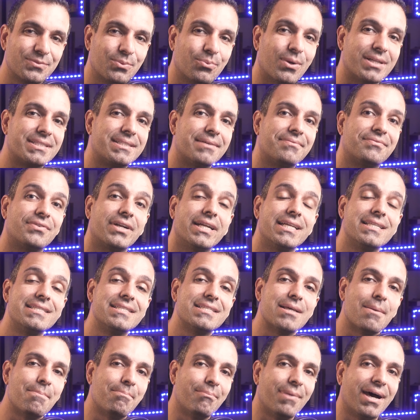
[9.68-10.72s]
What's up, friends?
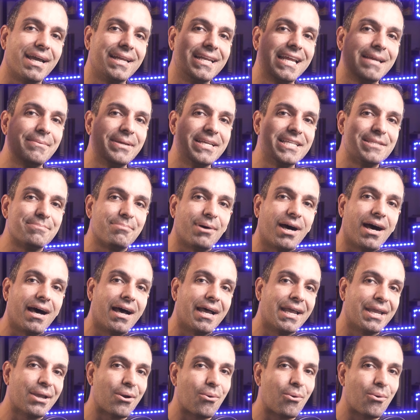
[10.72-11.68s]
My name is Pi.